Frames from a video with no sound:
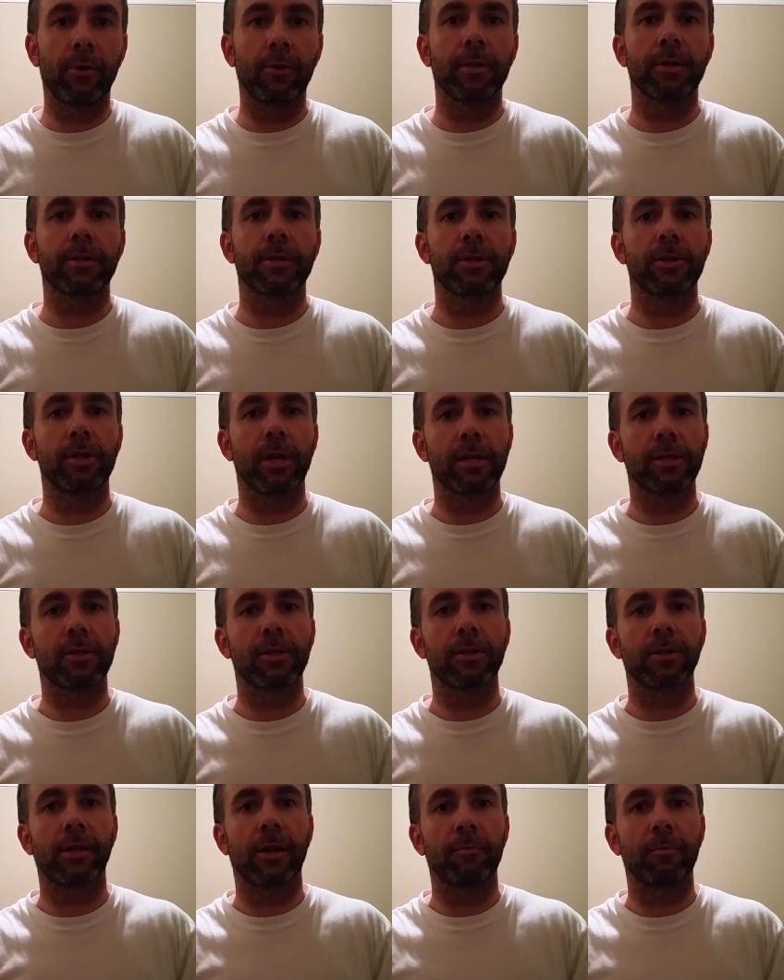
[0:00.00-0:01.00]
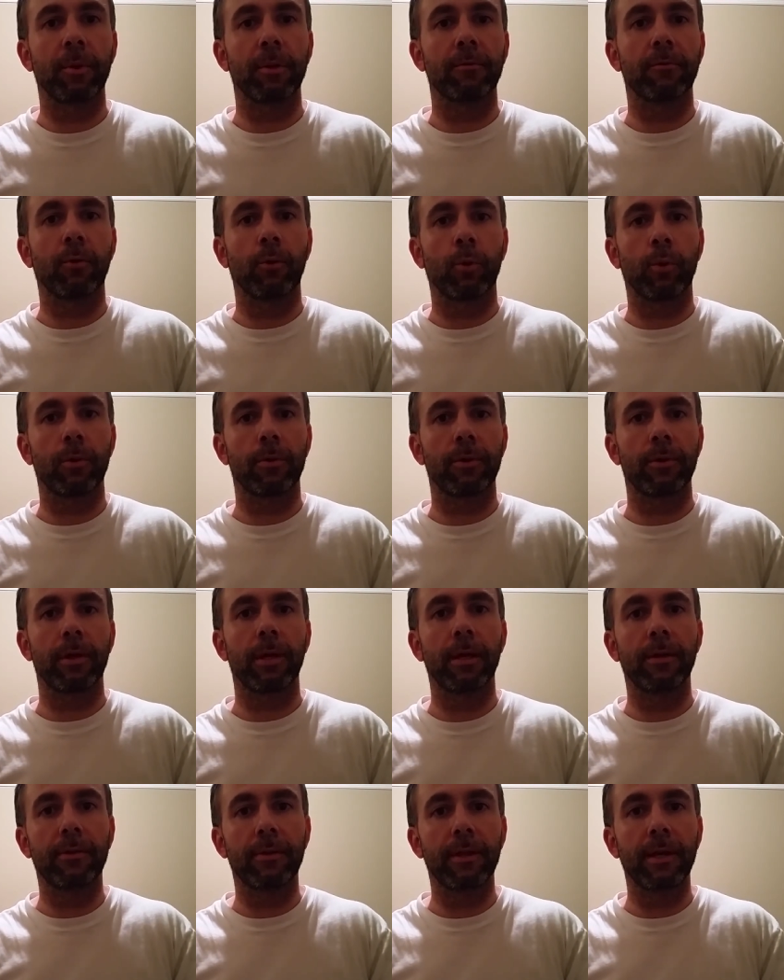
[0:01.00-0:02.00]
the suggestions I put forth
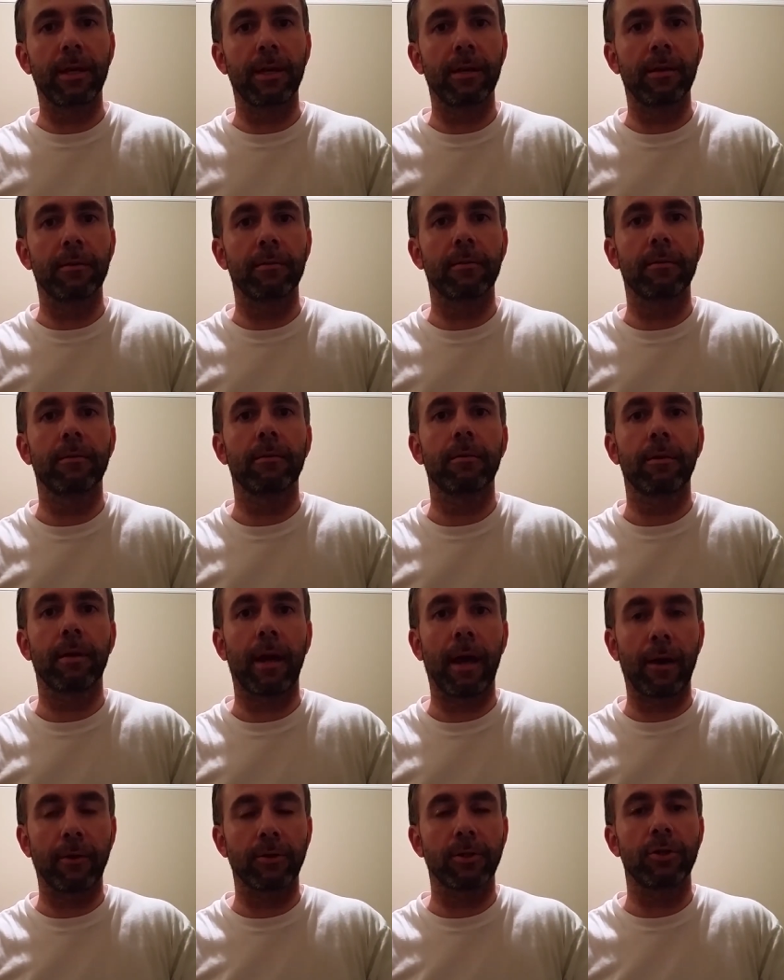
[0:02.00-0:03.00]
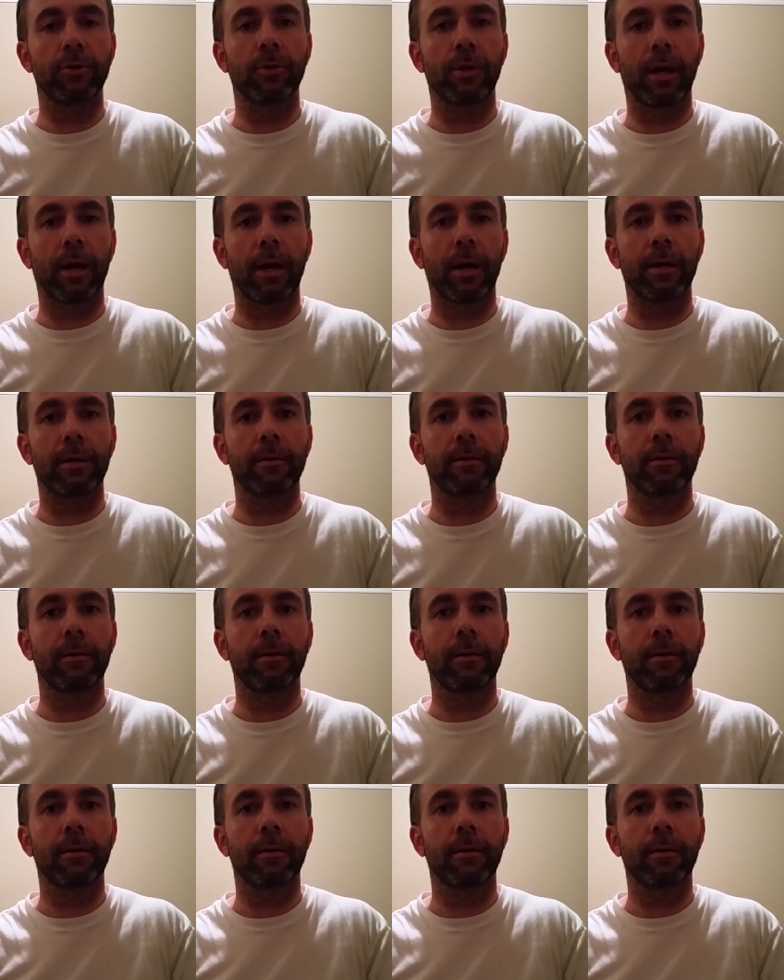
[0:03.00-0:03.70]
in the how to guide